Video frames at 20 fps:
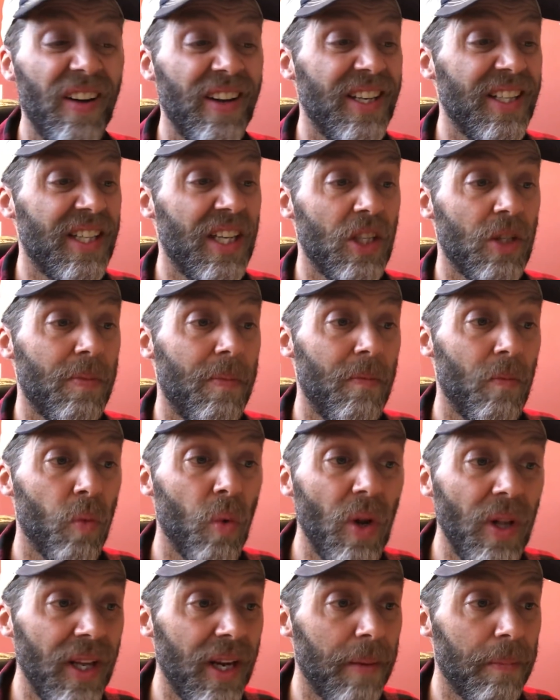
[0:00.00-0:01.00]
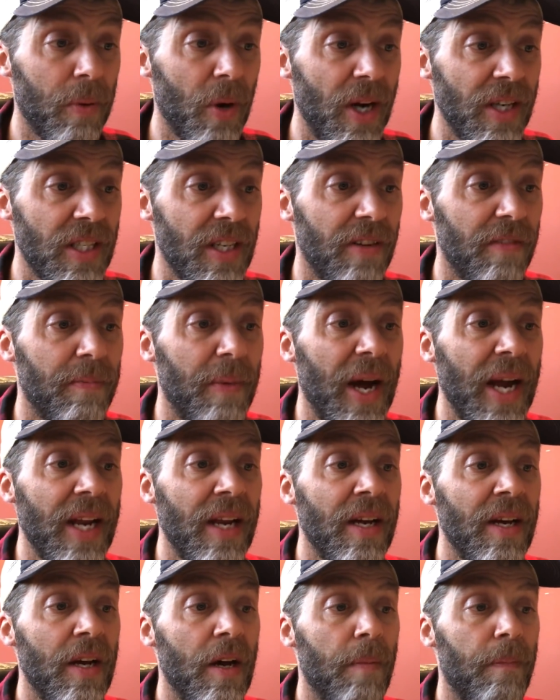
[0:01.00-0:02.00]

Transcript: He says it's really impressive. By,